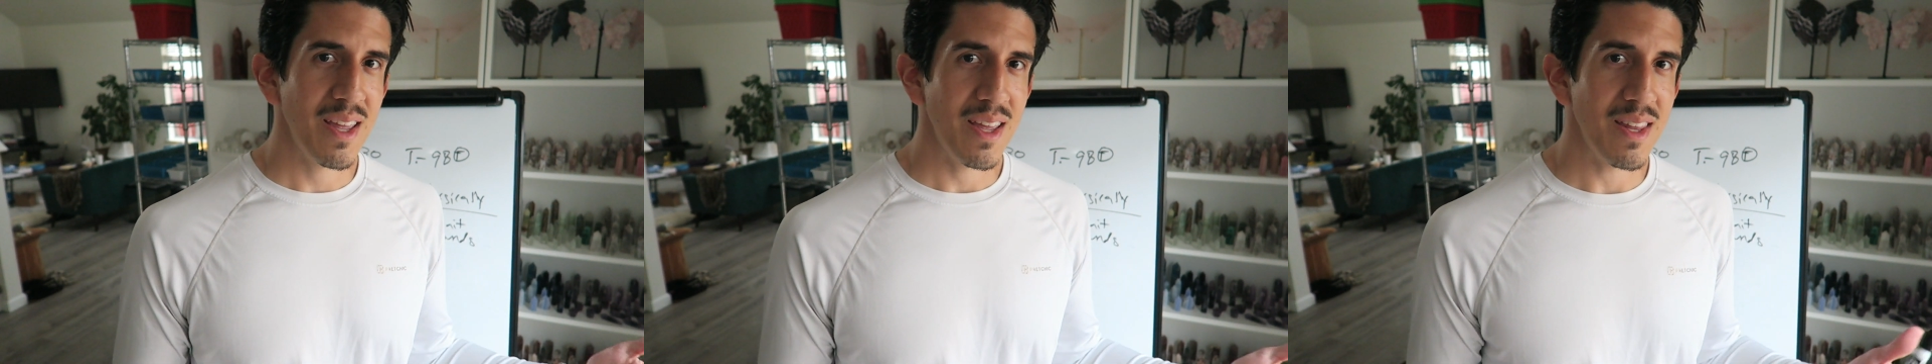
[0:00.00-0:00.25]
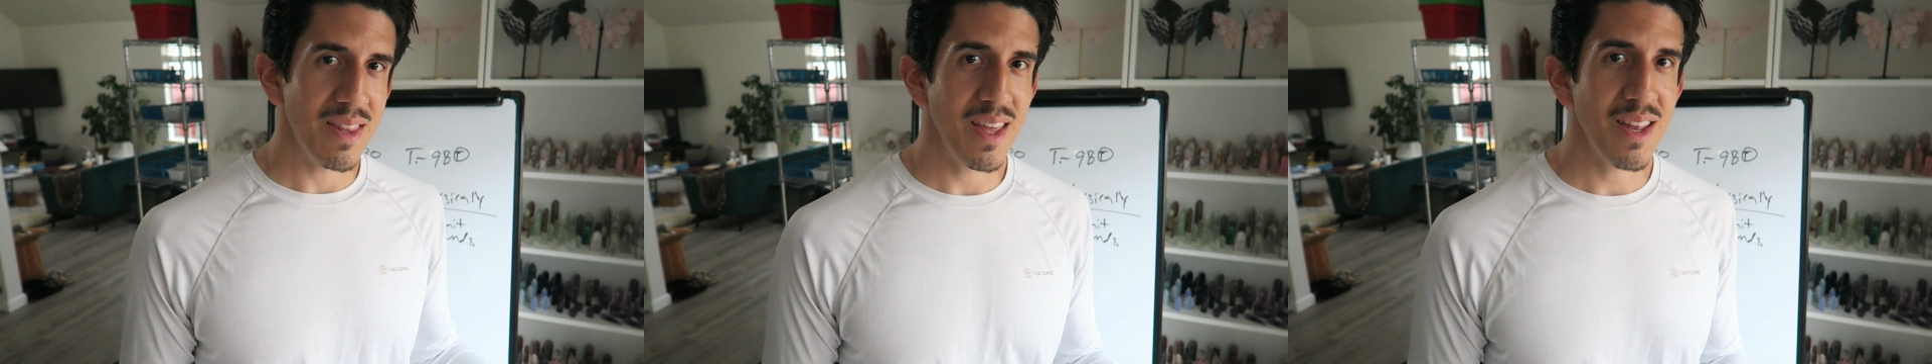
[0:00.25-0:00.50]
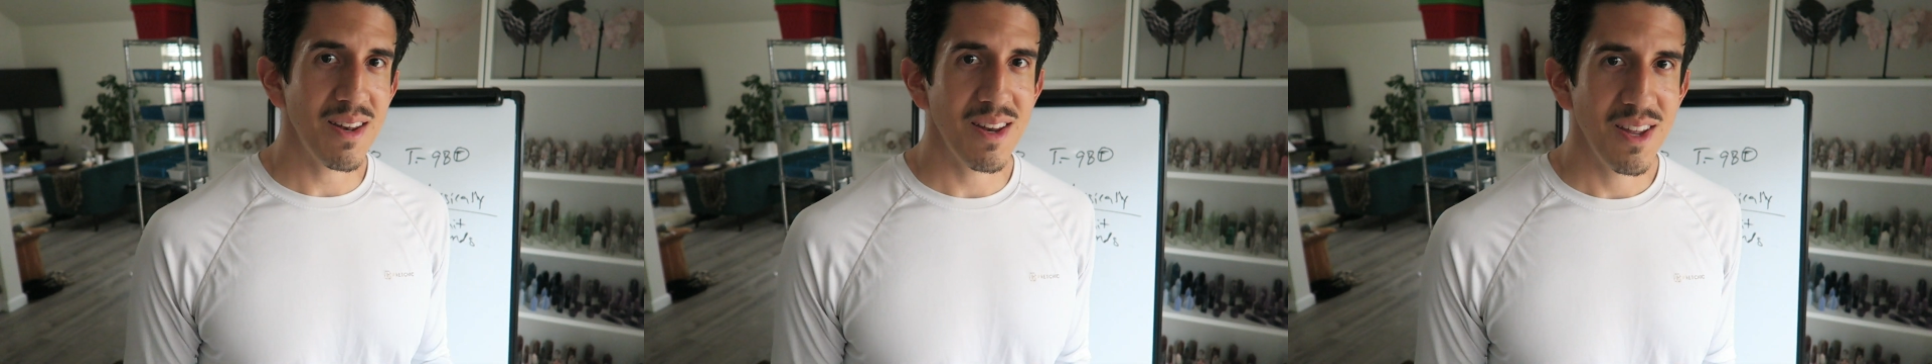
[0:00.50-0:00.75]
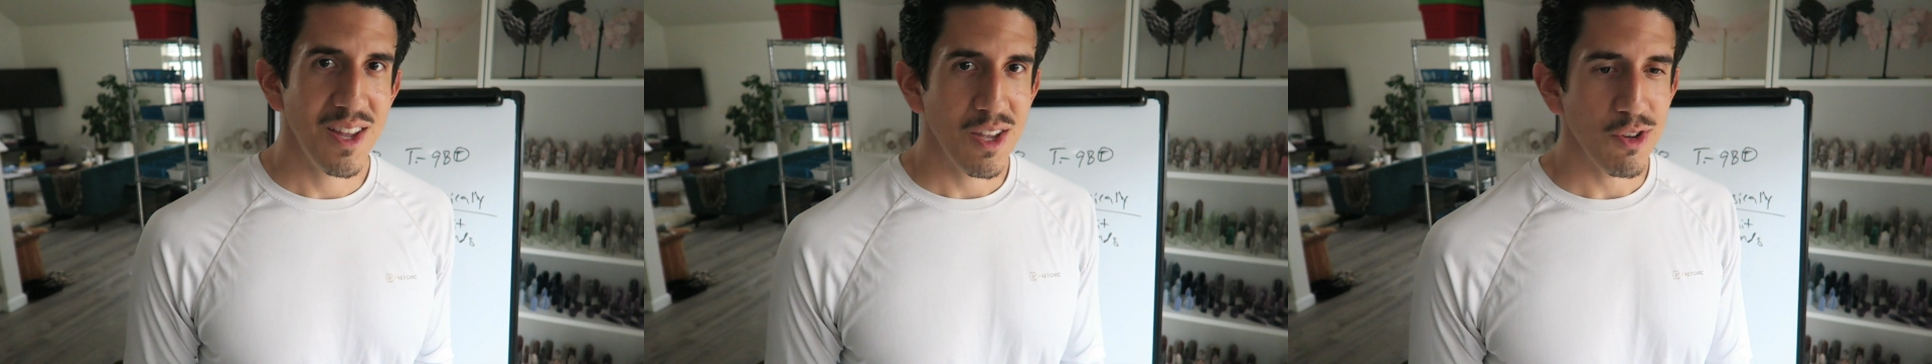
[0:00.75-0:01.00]
And then
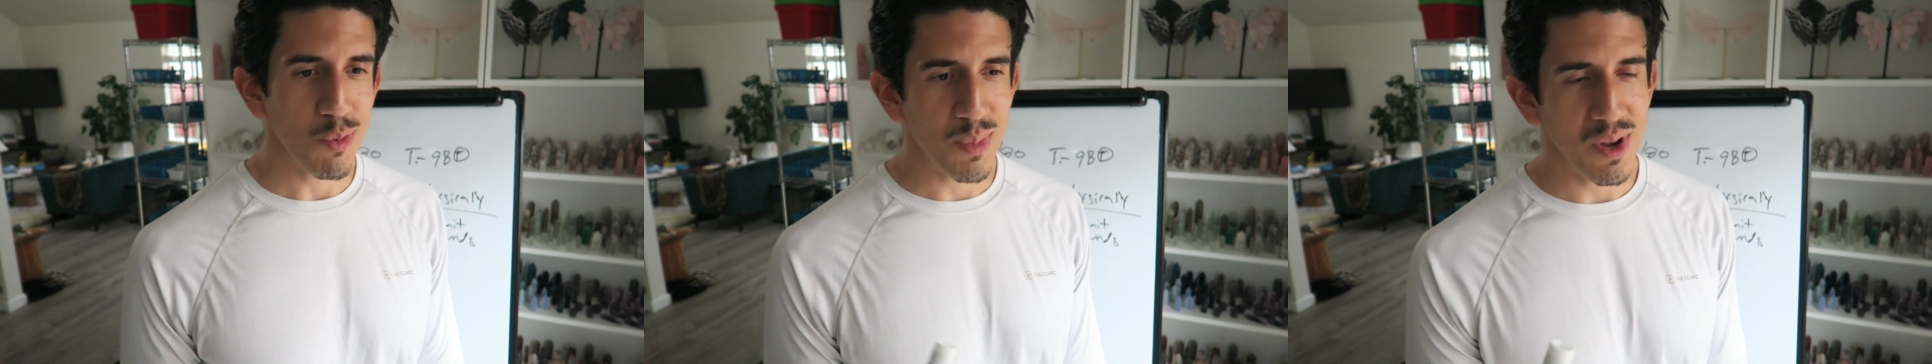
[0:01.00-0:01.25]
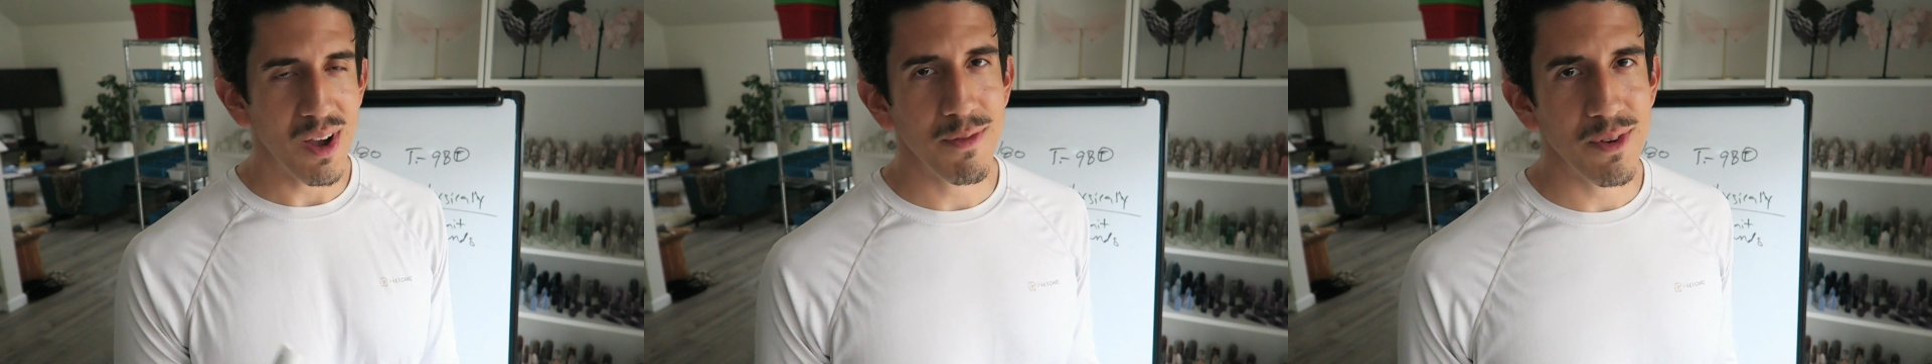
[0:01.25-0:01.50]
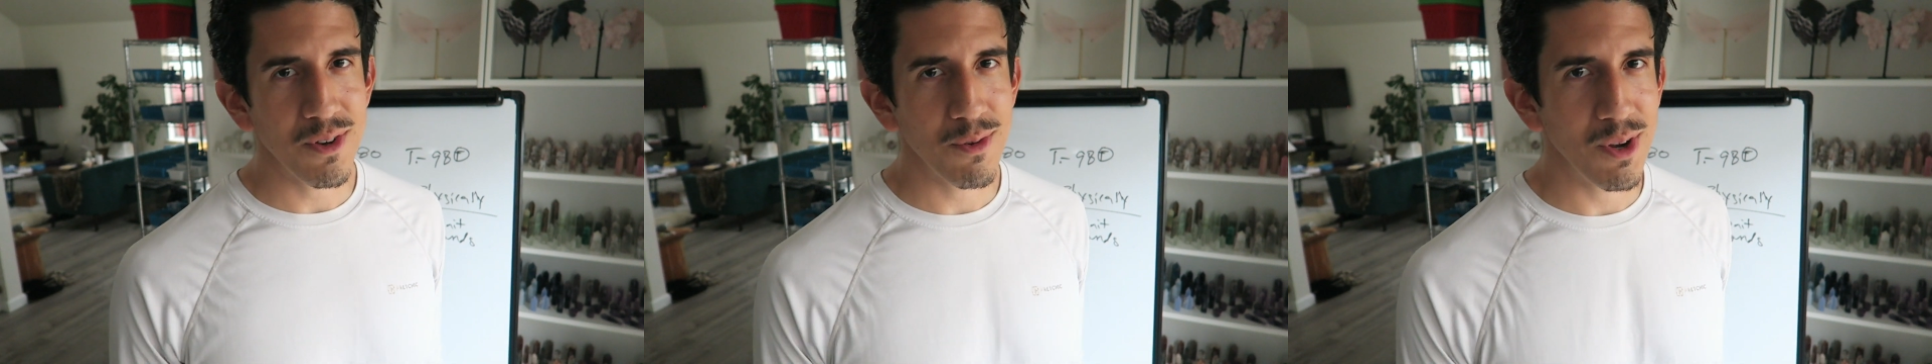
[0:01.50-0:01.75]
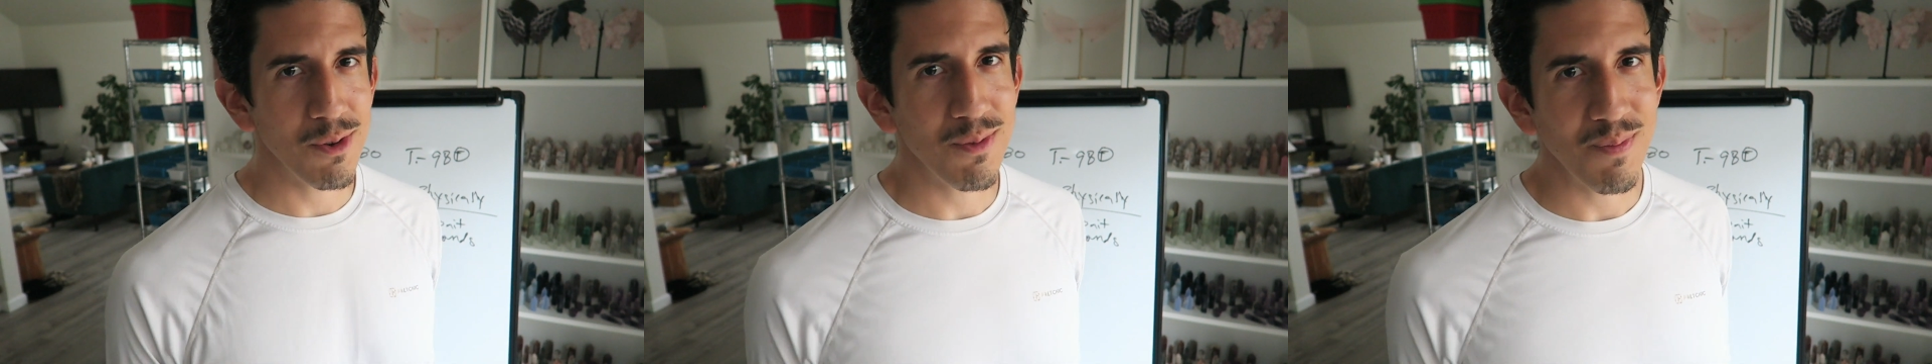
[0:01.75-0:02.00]
you'll be off on
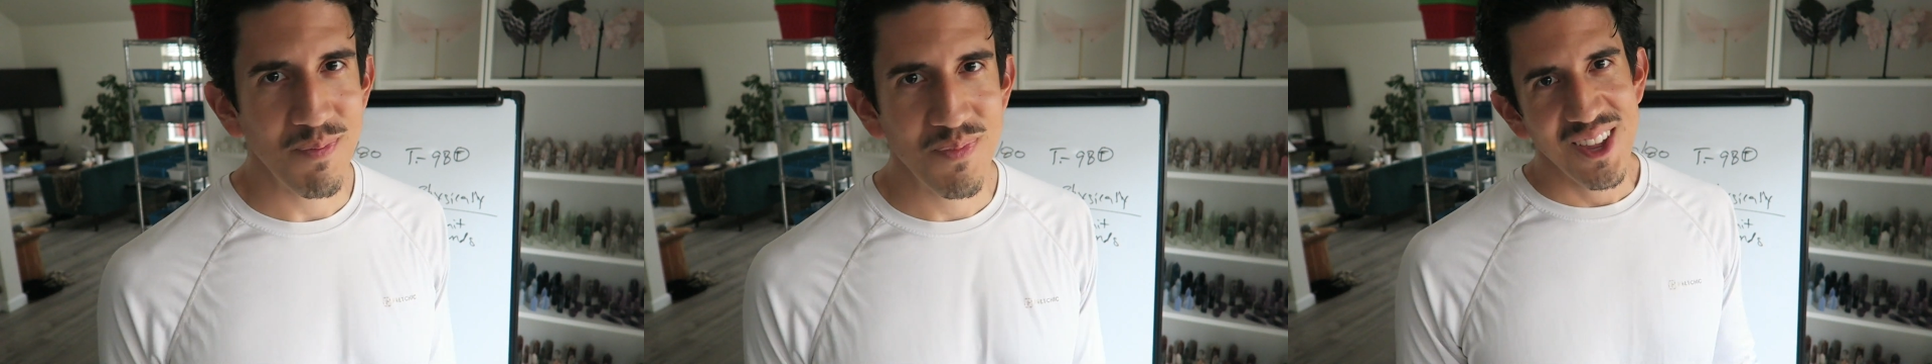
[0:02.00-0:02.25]
your own.